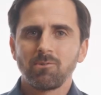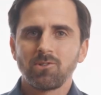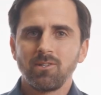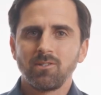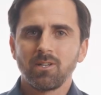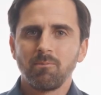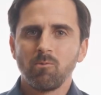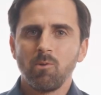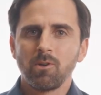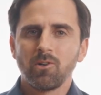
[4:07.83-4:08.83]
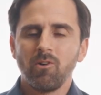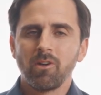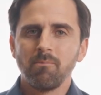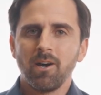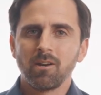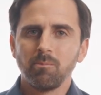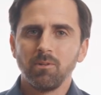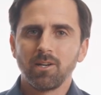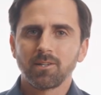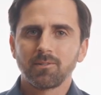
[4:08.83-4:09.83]
machines come in what we call a
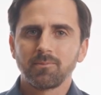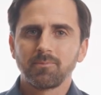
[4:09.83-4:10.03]
monoblock.